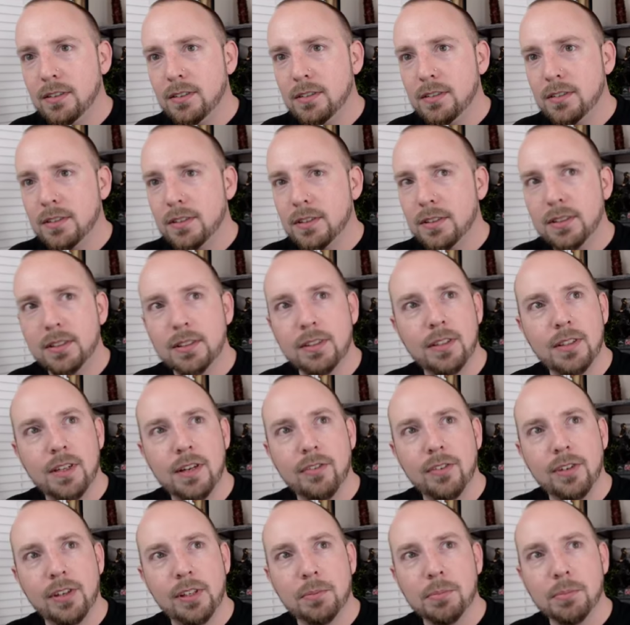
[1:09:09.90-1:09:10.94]
Uh,
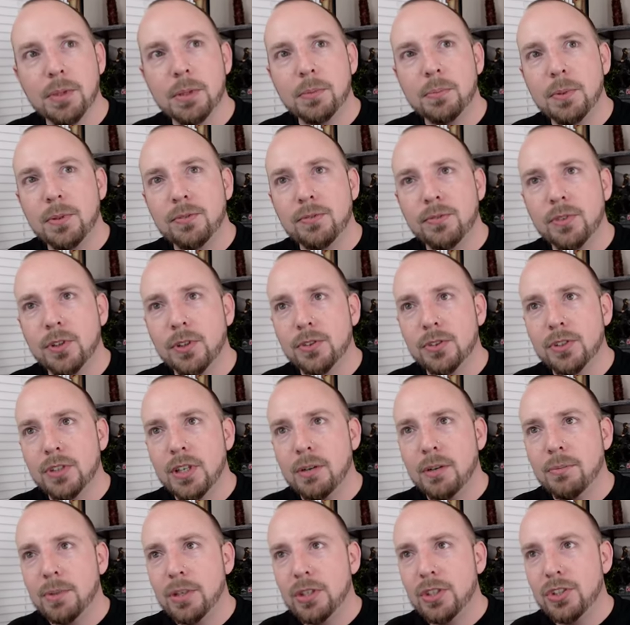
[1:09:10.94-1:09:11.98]
everything might be frozen. I
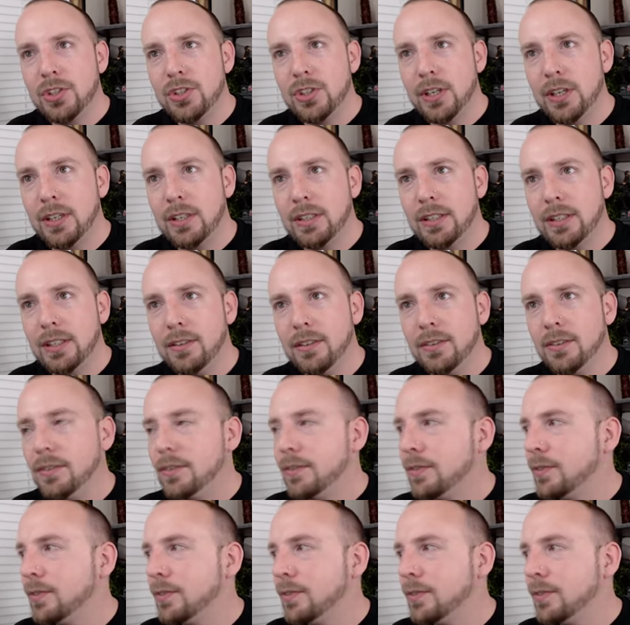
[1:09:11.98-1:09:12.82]
might shut it down.